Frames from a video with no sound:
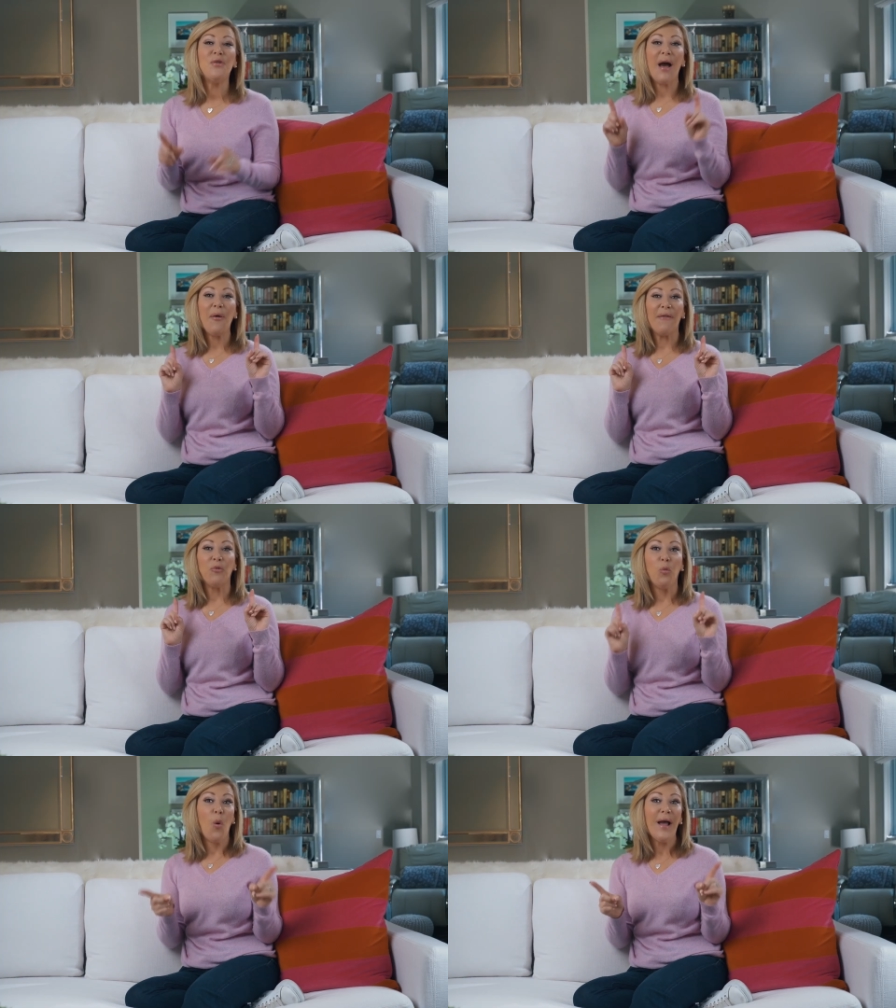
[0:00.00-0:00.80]
You now
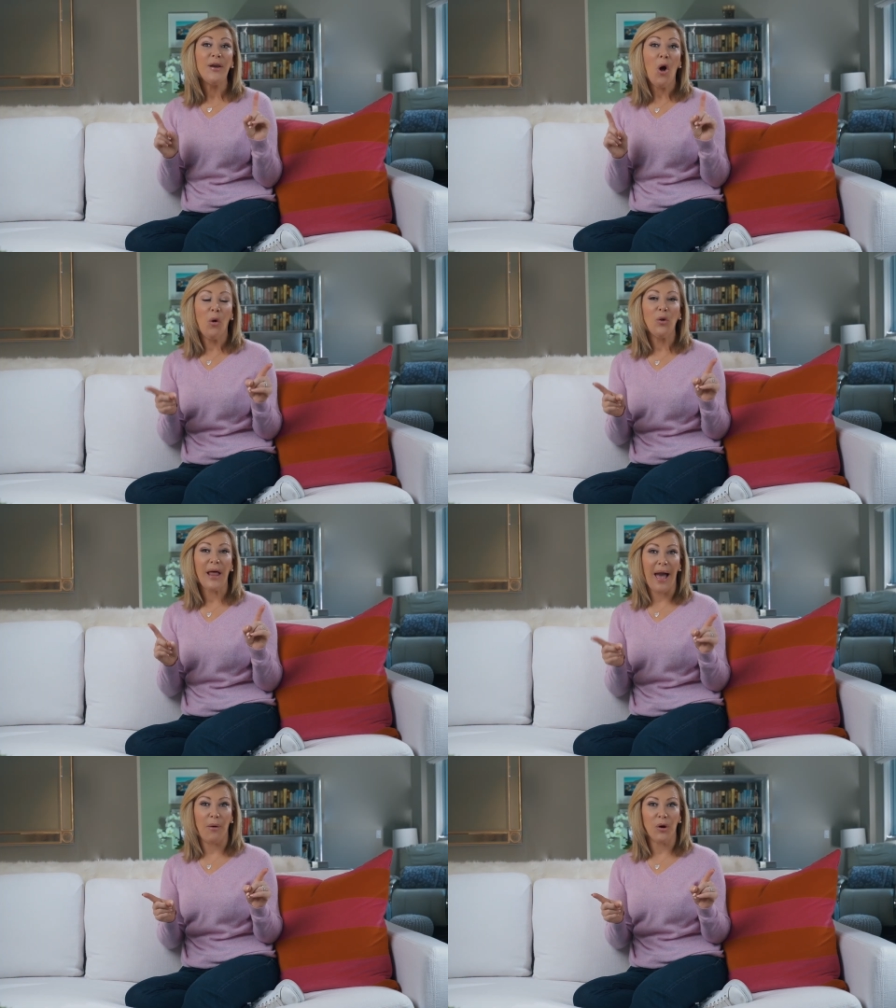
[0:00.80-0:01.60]
have 1
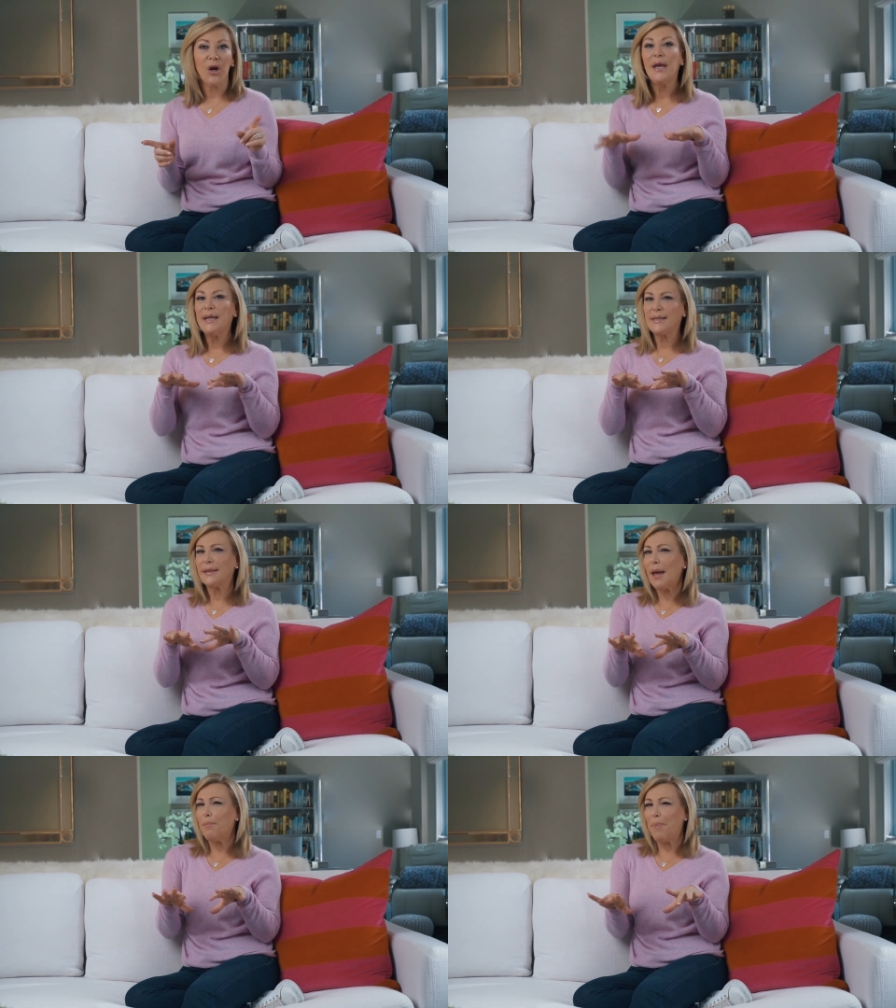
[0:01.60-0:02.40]
whole hour
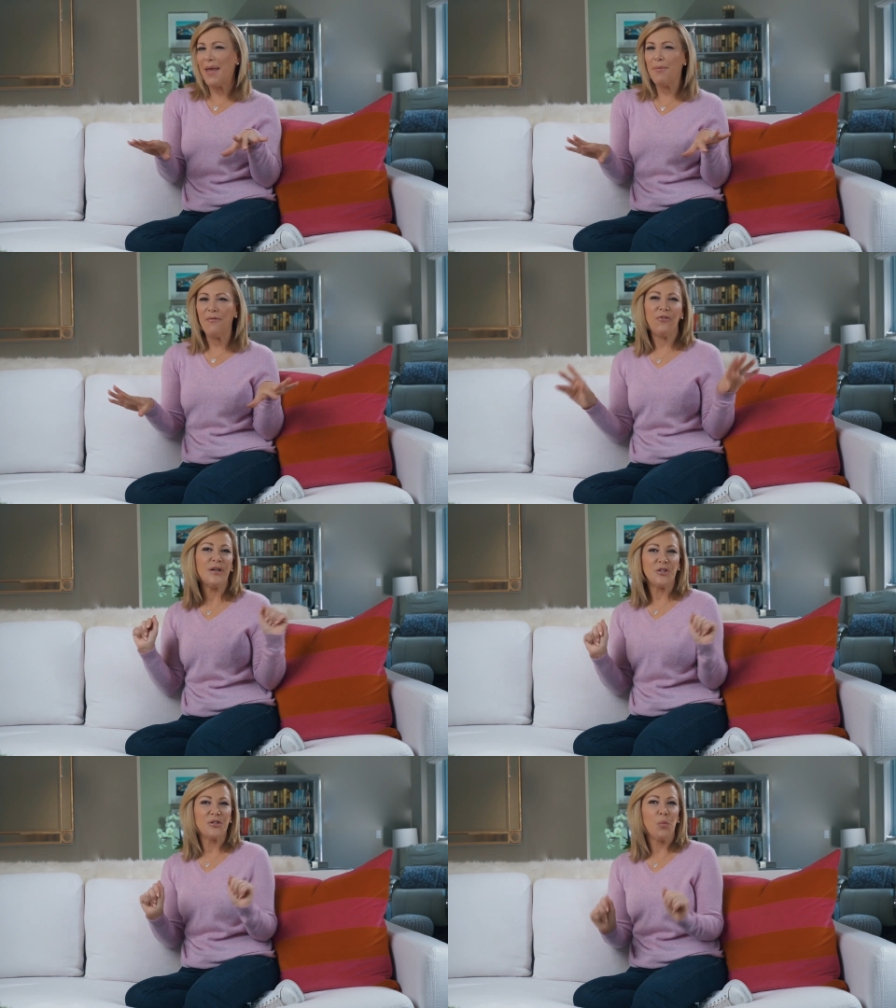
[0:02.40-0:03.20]
to let Baby
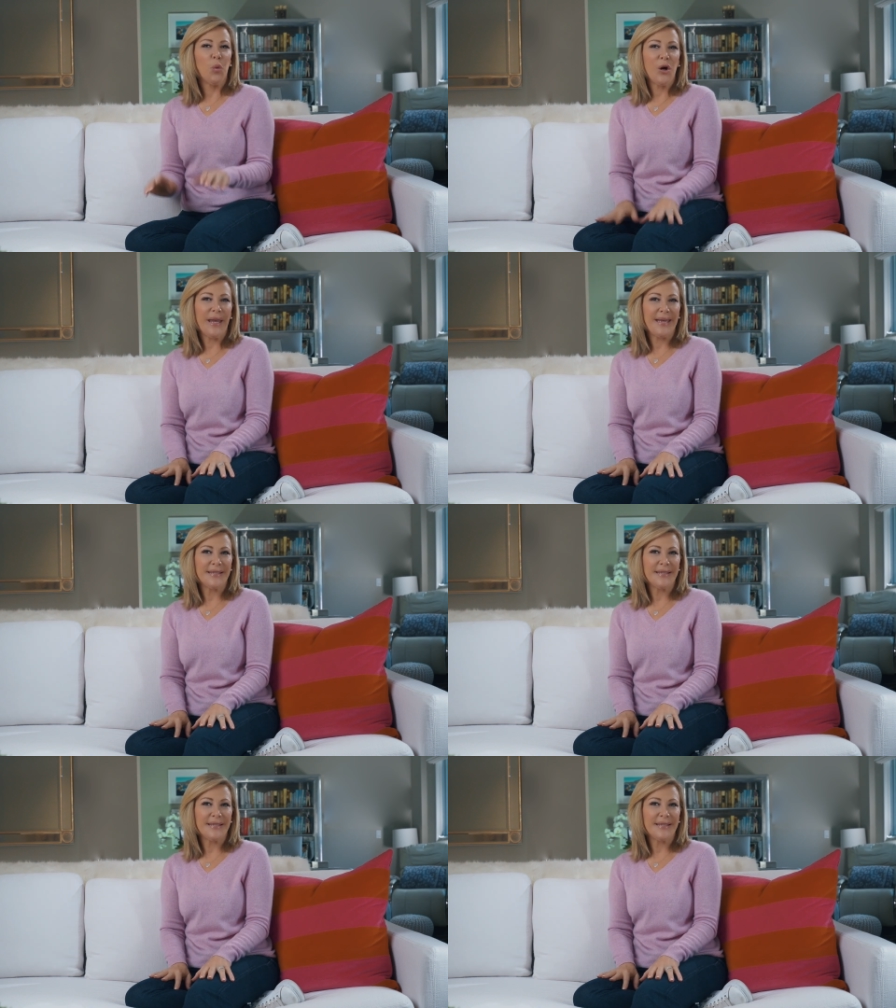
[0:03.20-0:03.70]
Foot just work